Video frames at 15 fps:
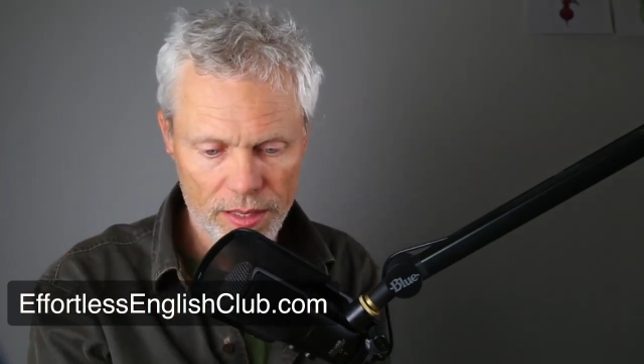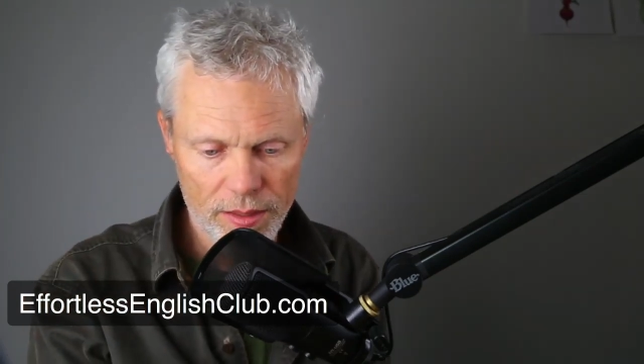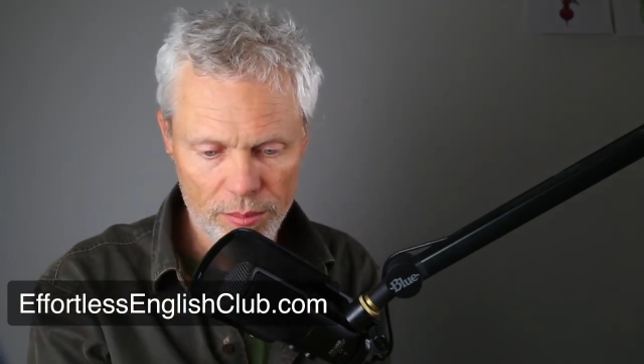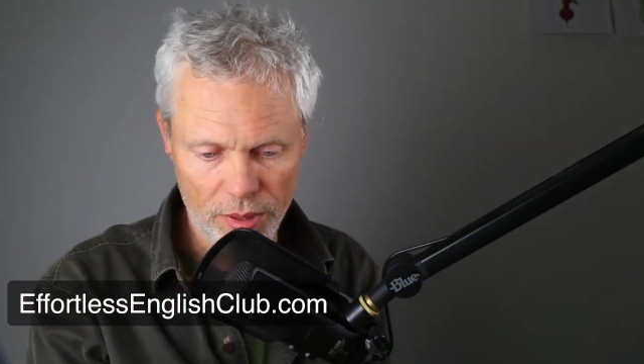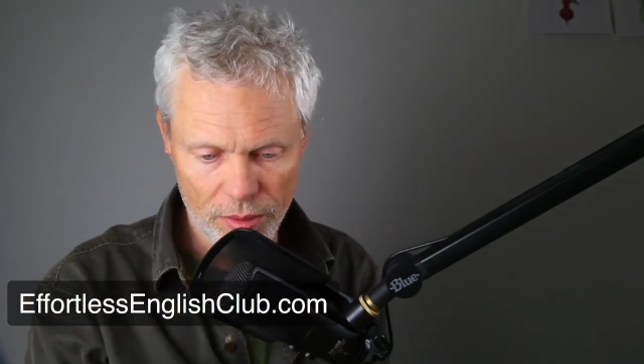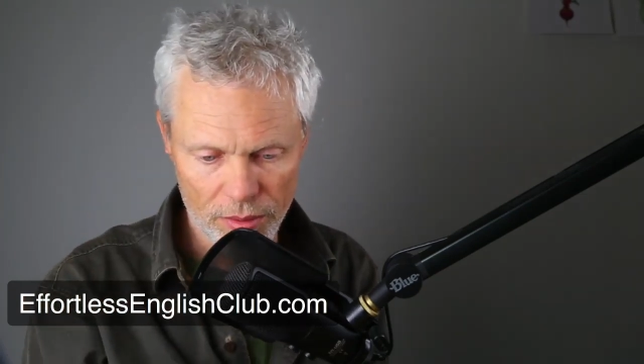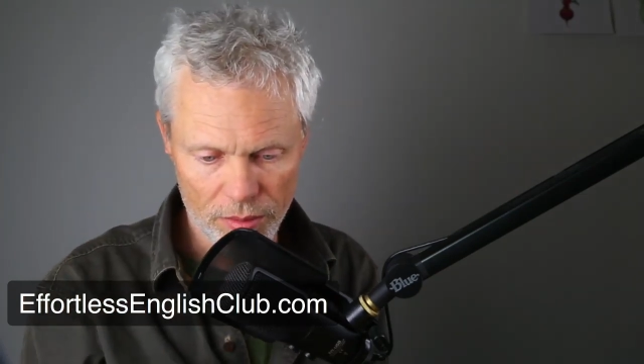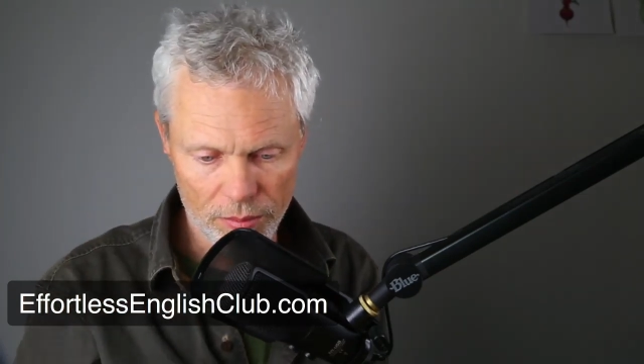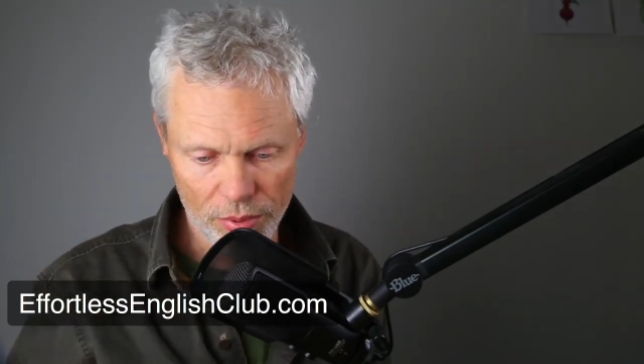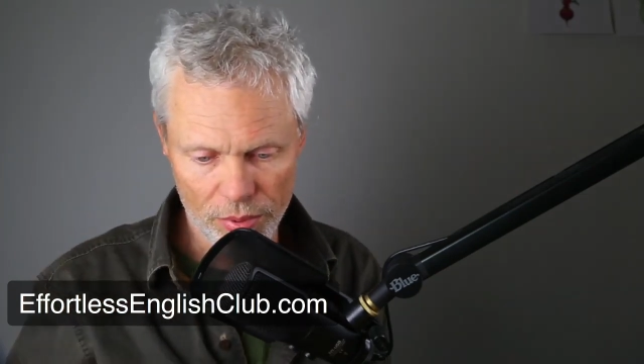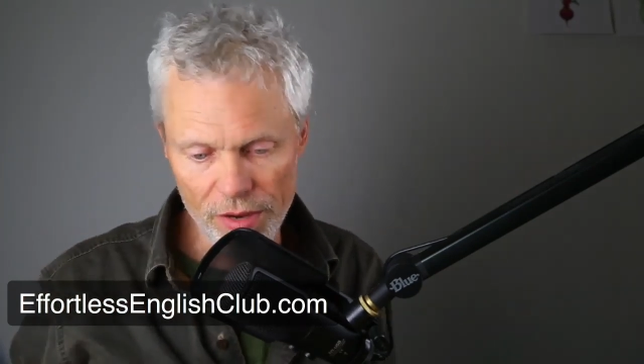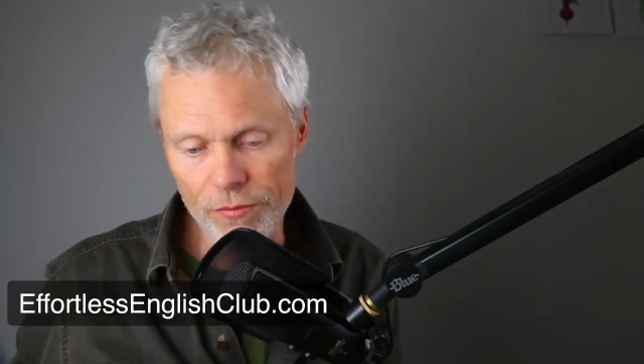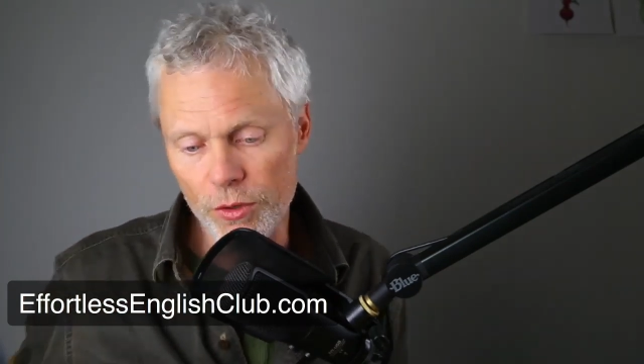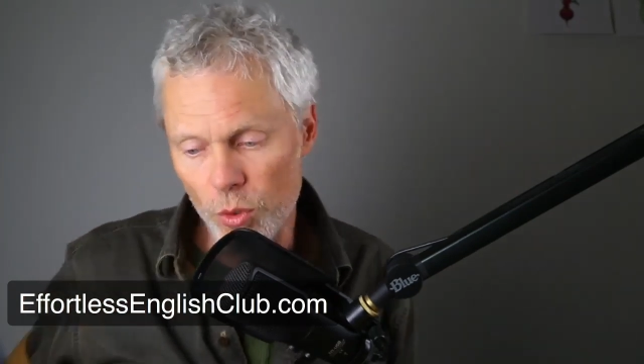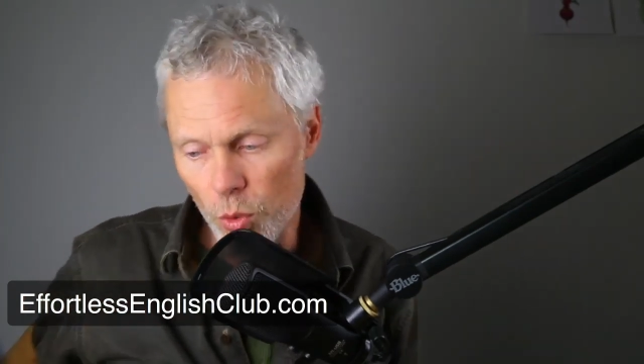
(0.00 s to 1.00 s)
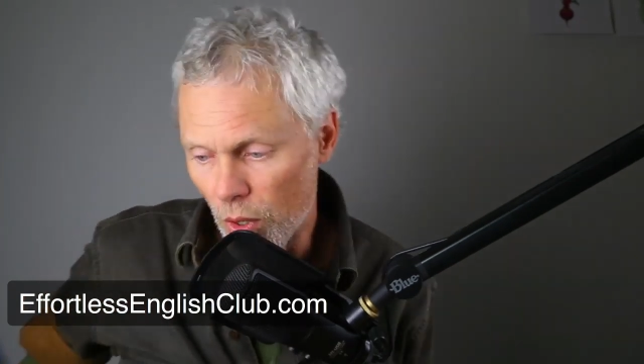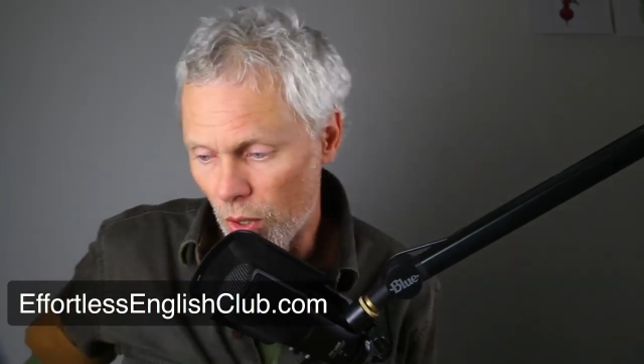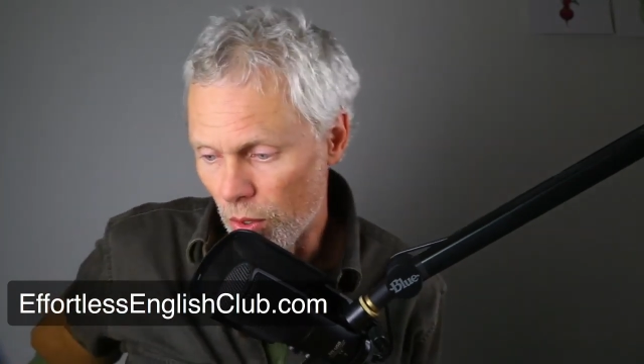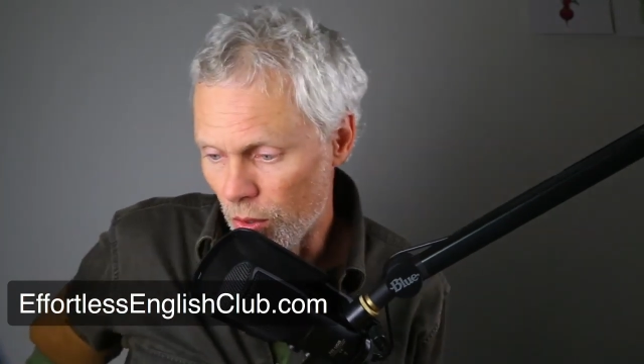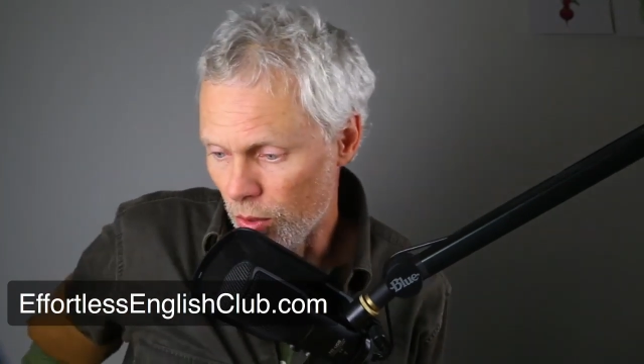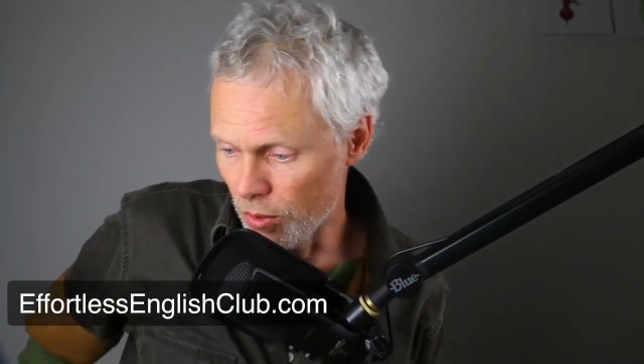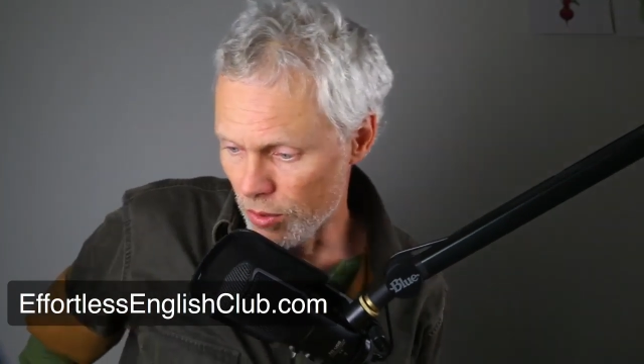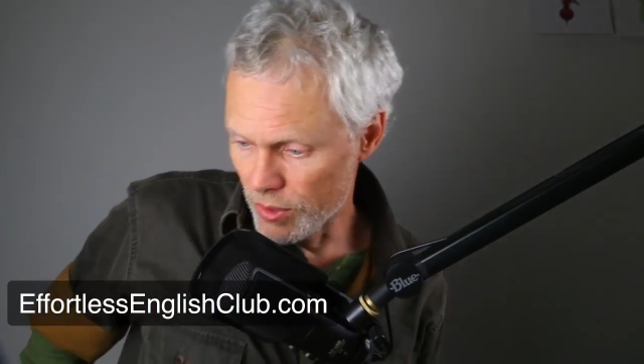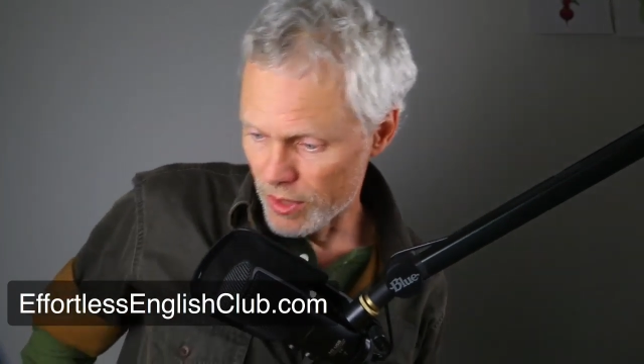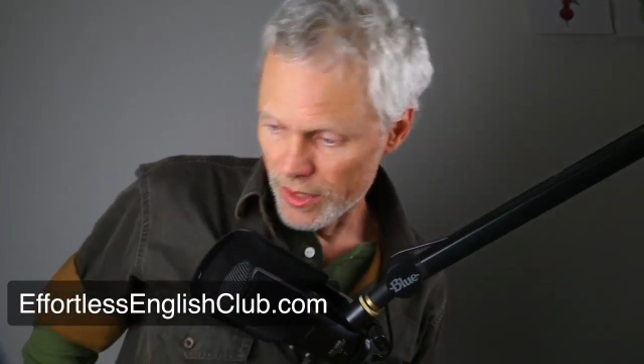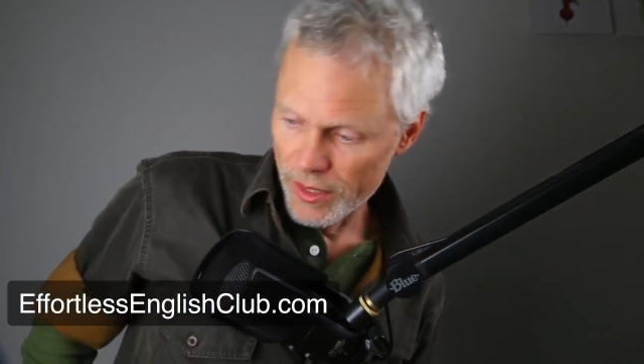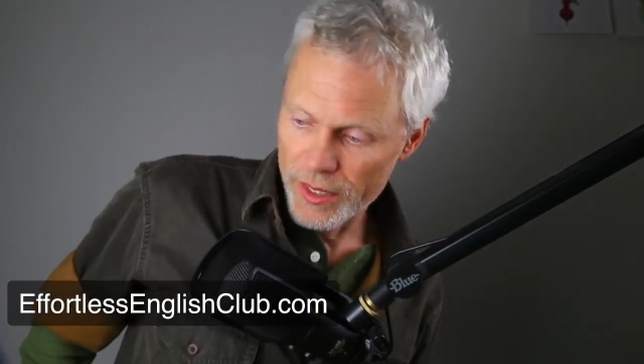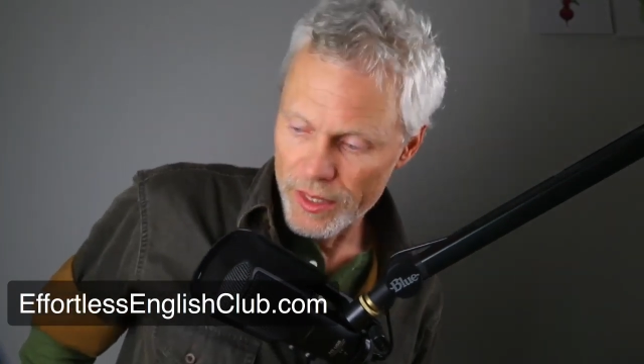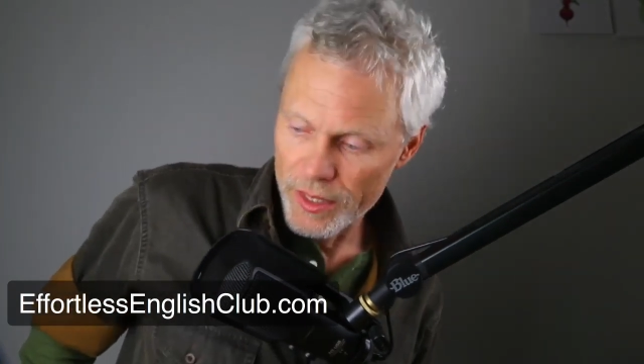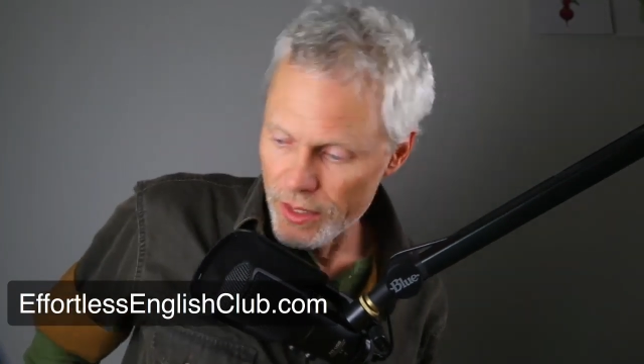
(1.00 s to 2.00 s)
But Brave New World,
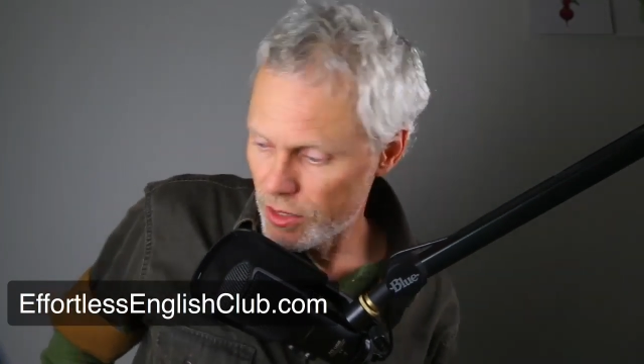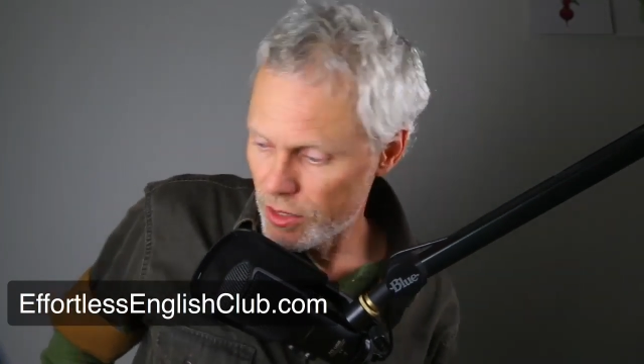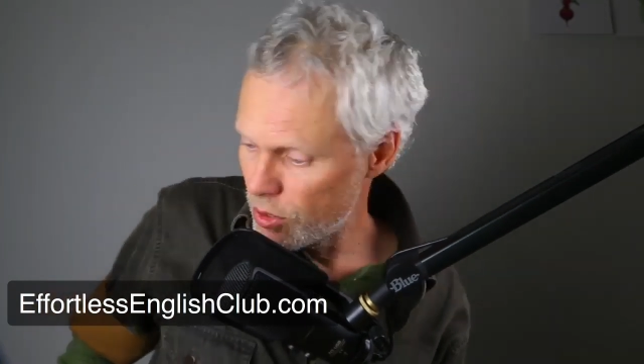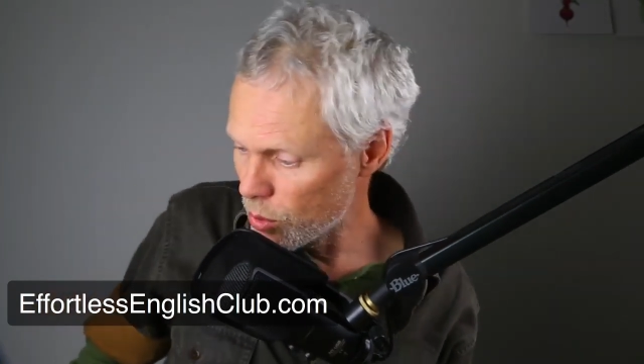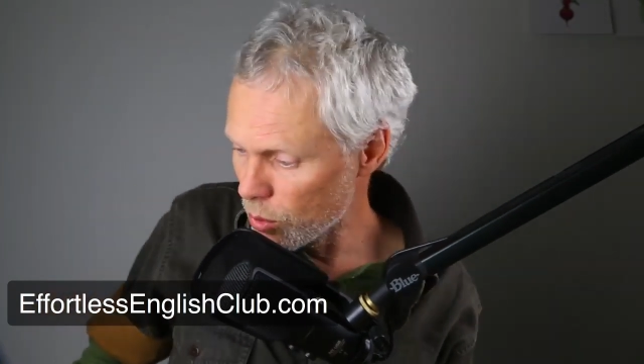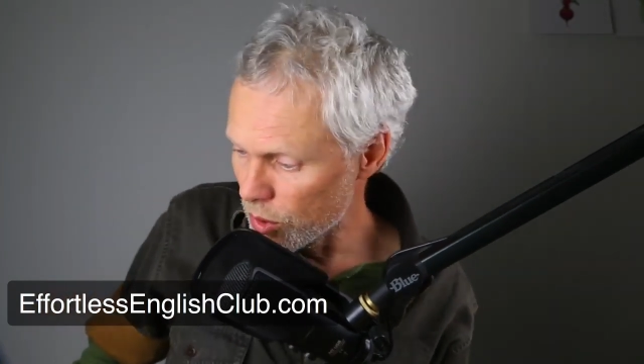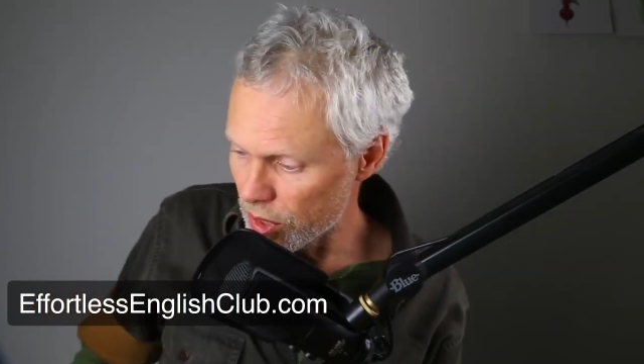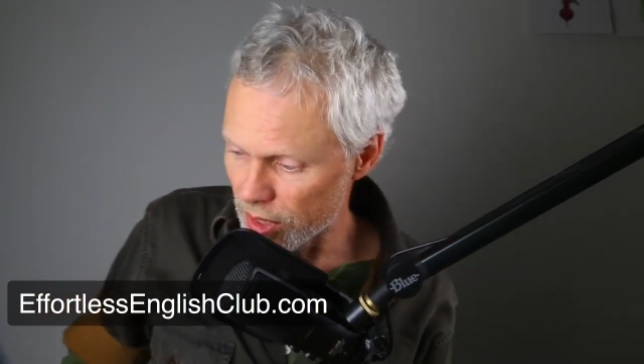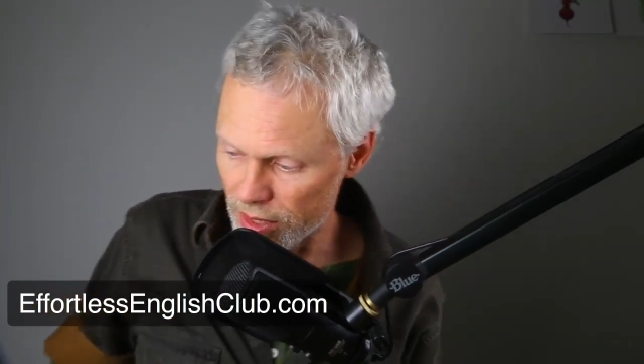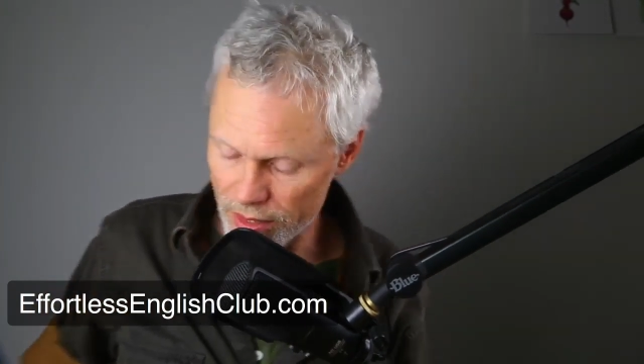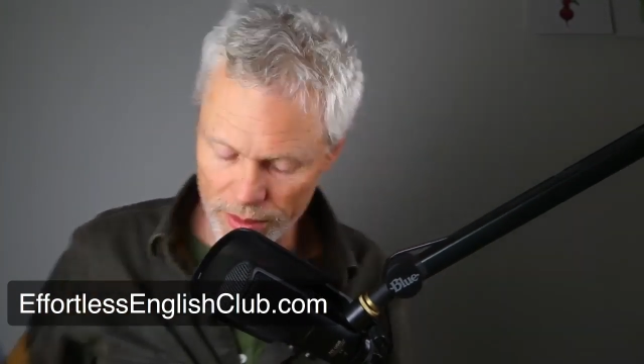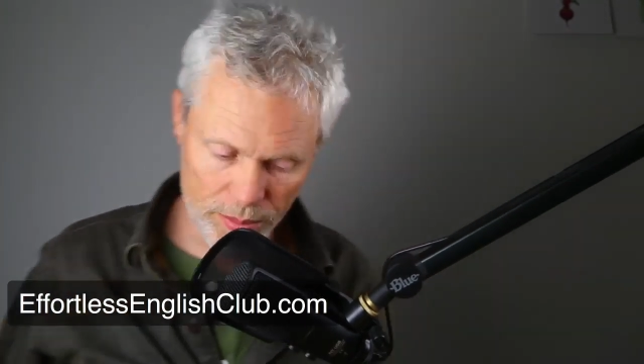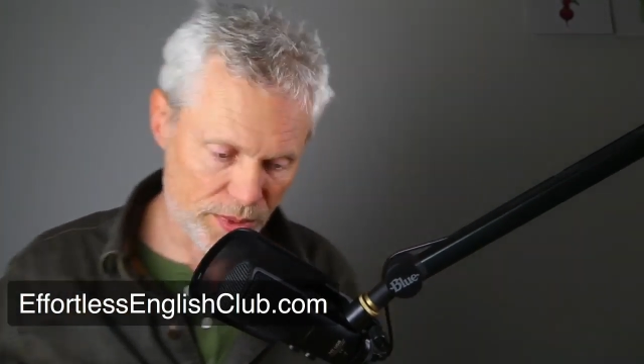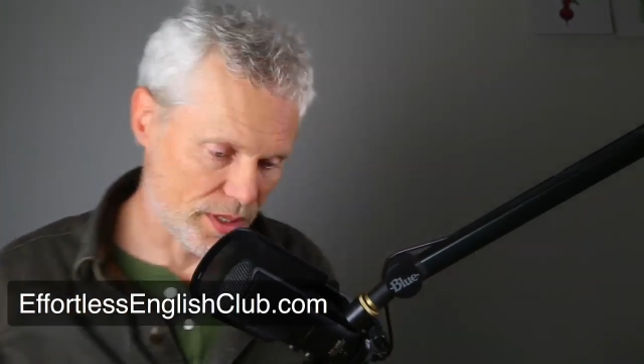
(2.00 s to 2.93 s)
uh, school systems,